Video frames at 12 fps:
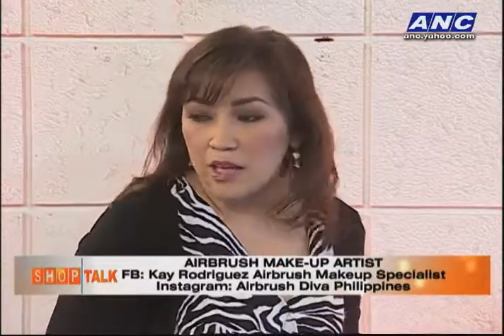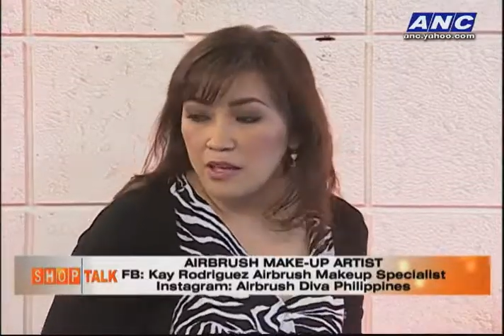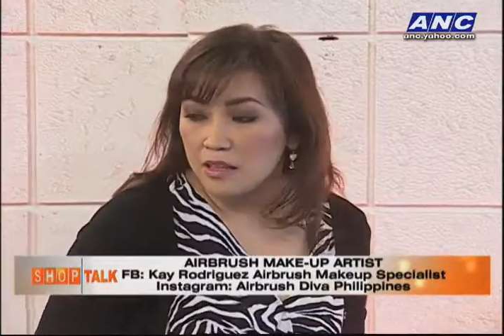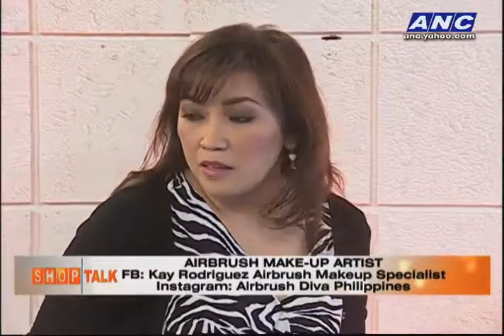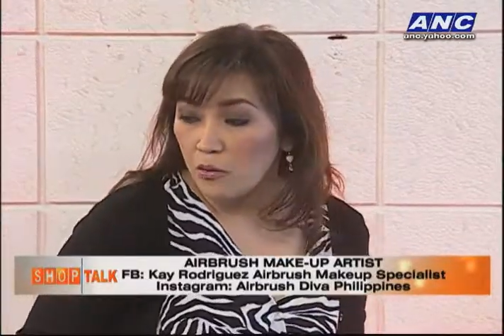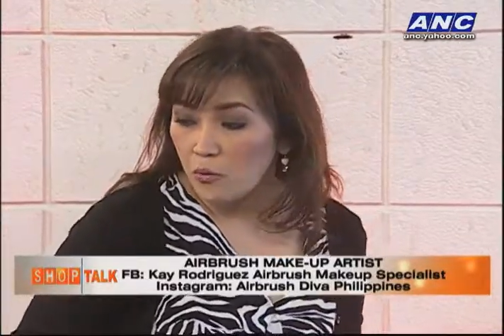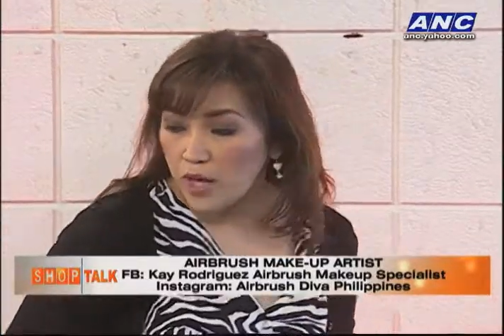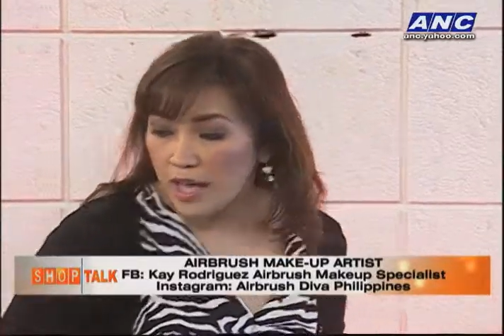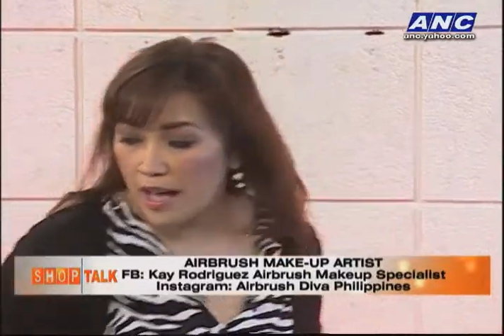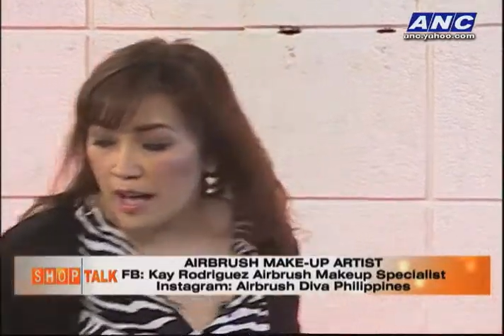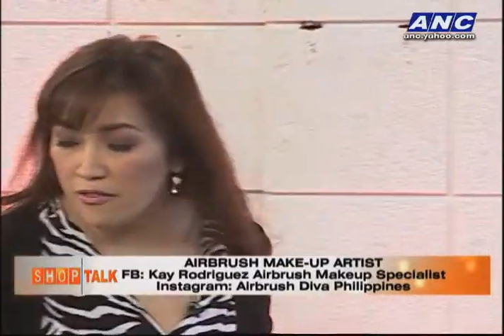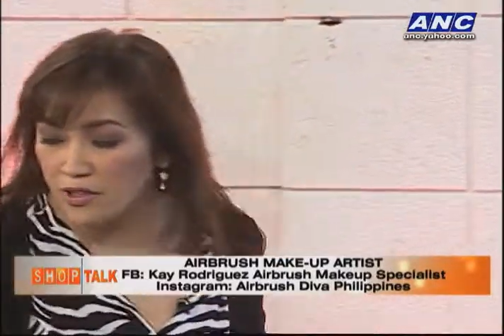And we
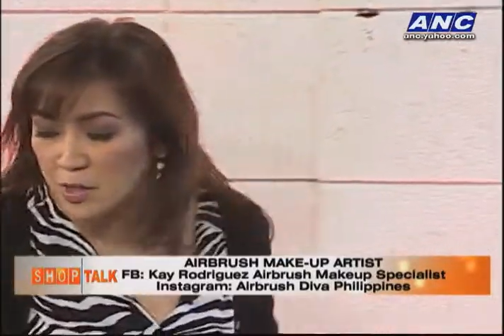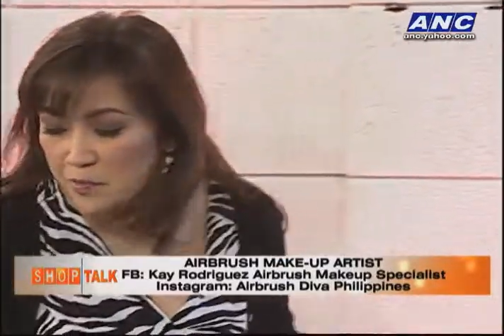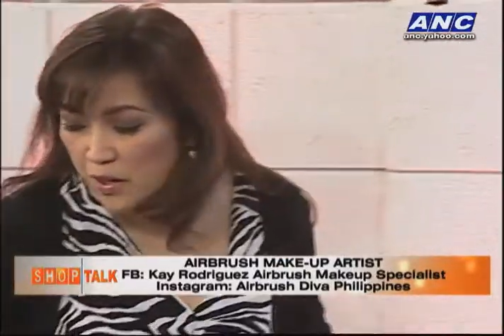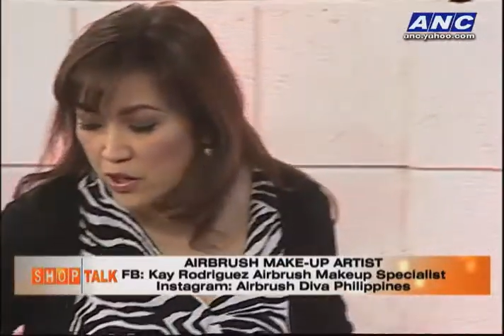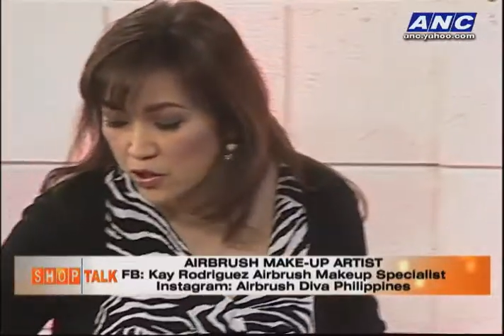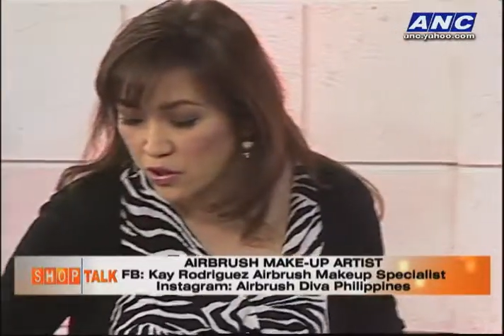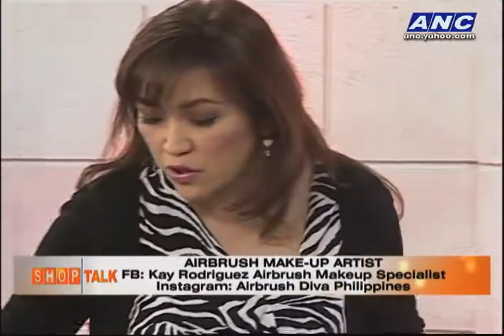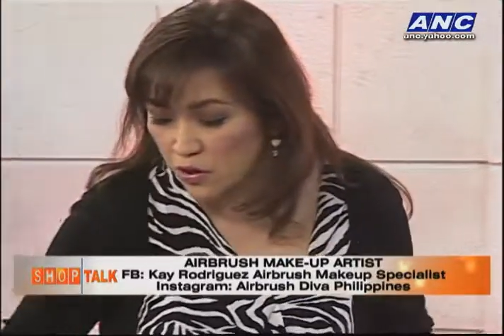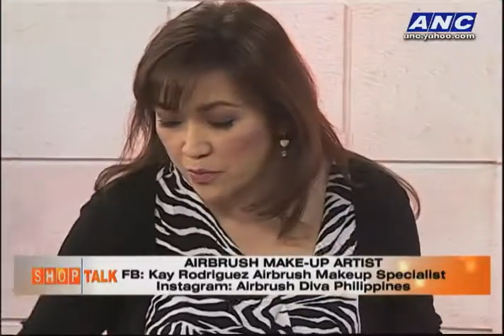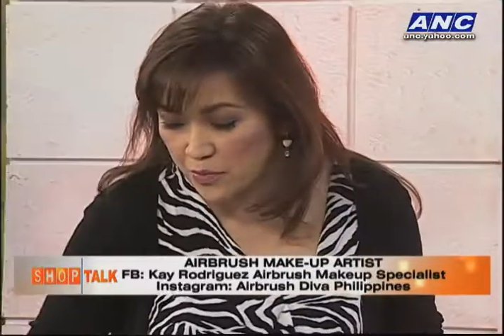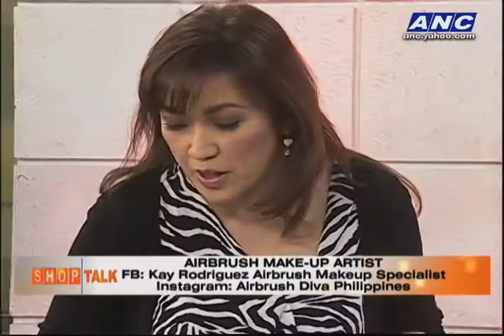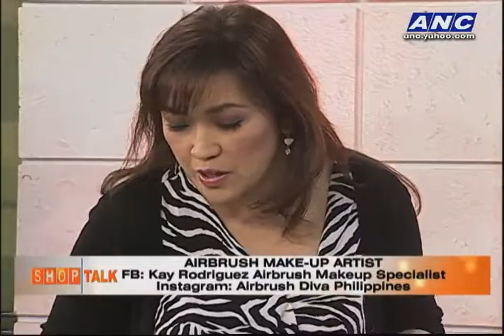have a special
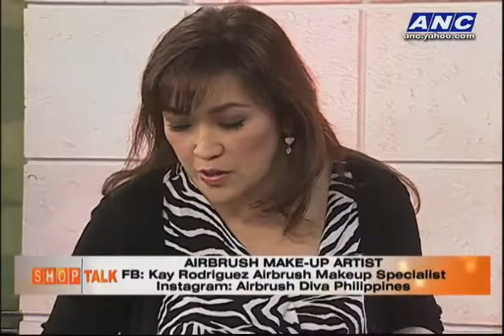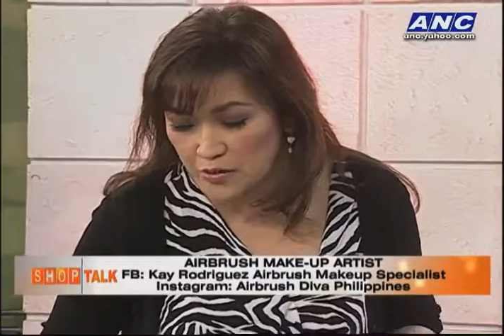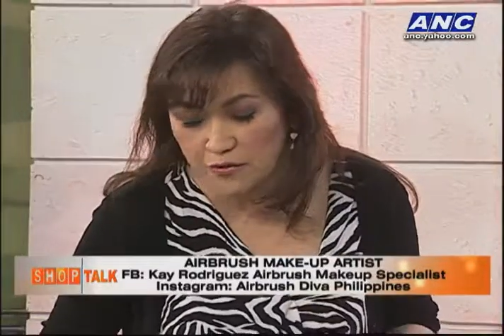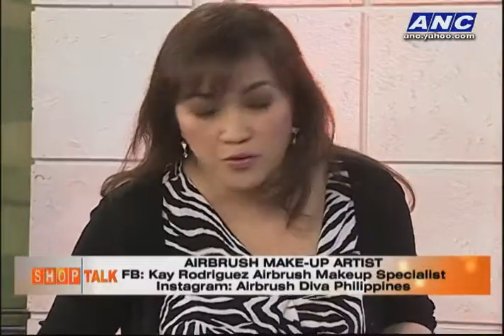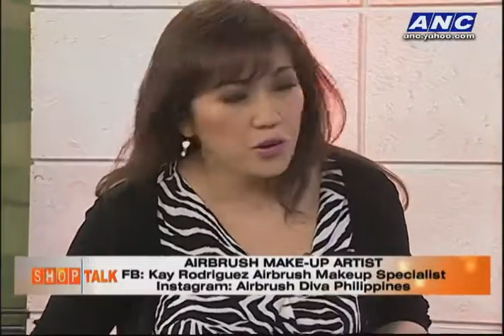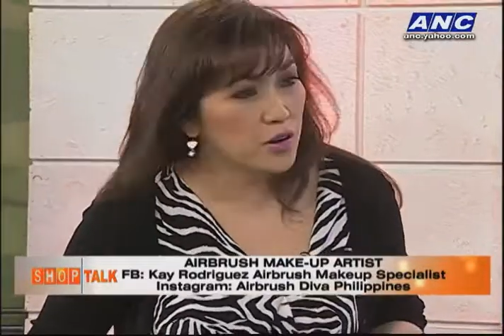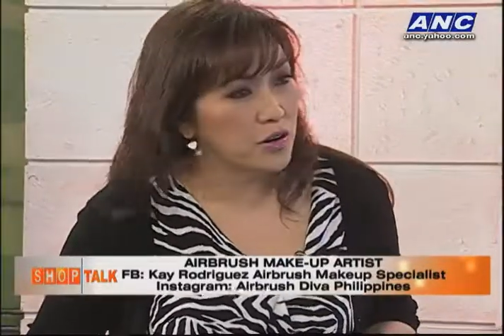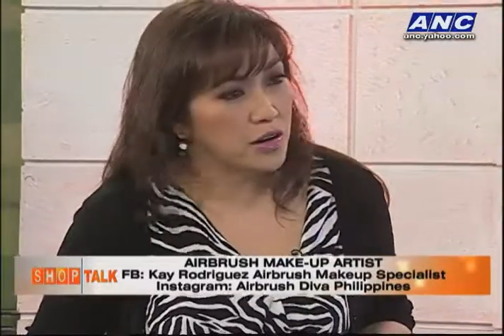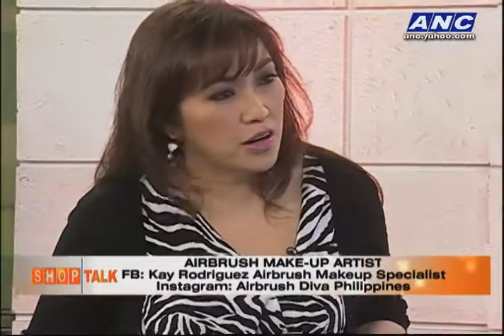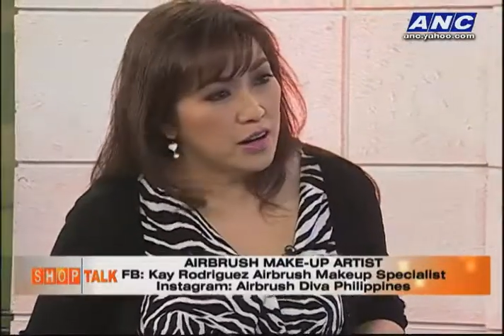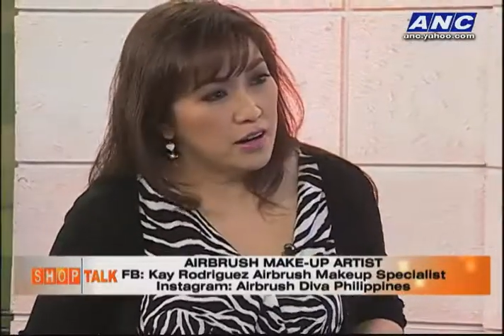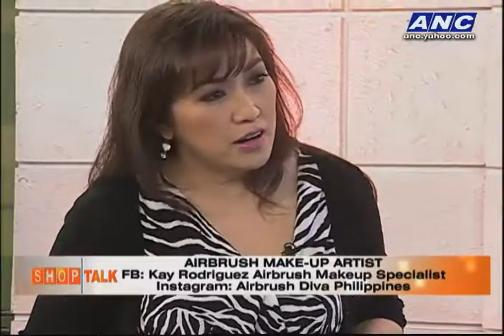compressor for
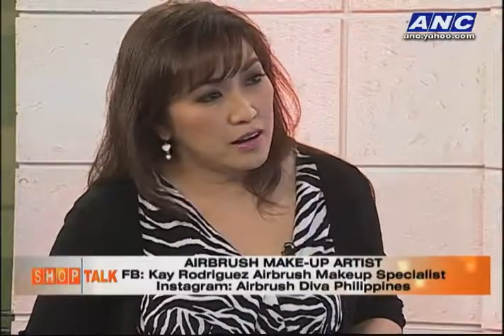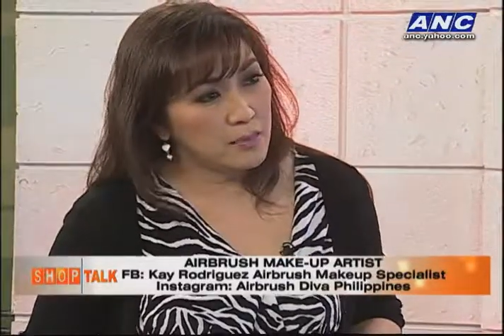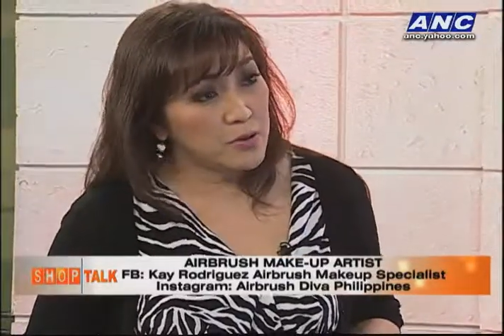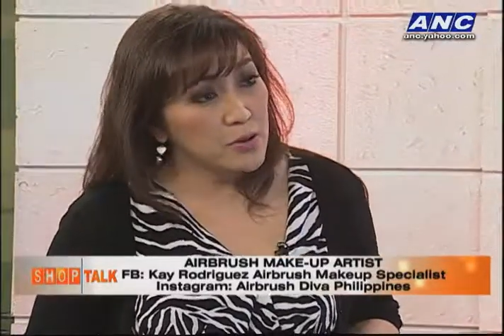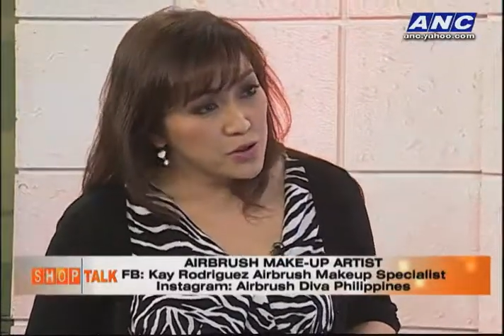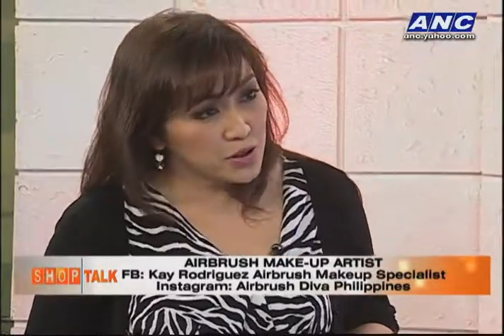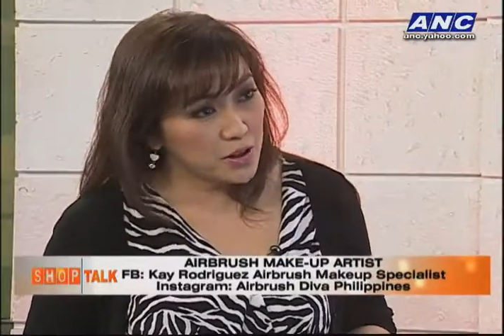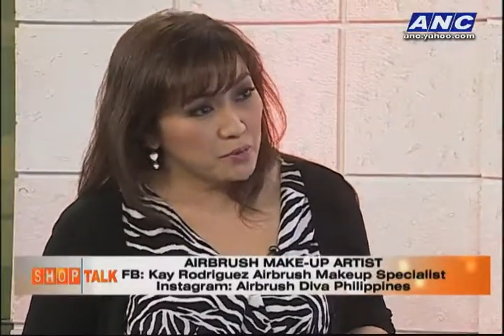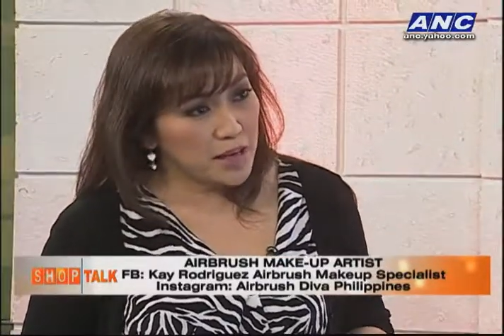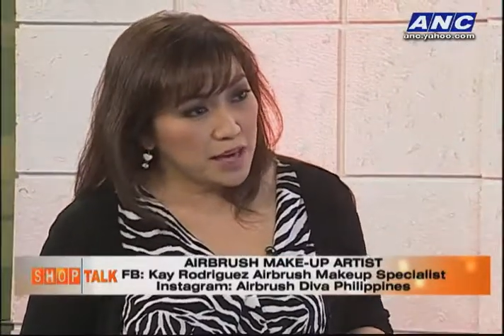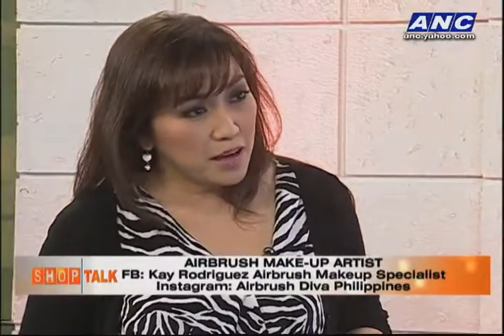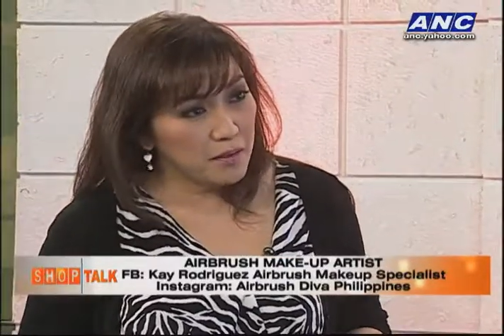uh, personal
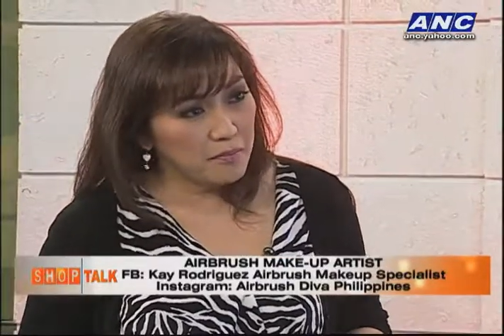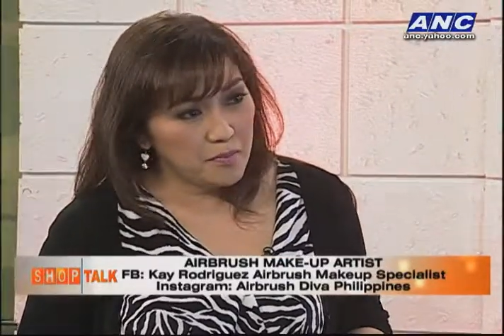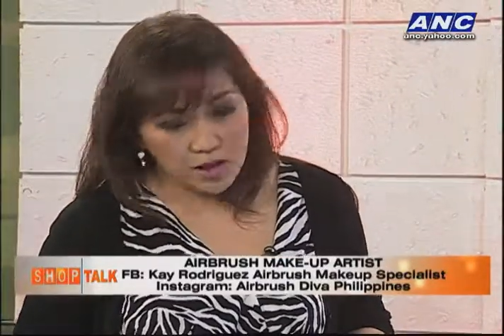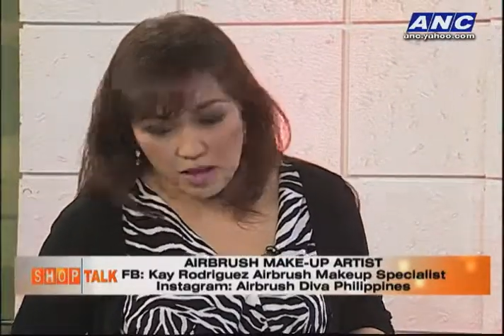makeup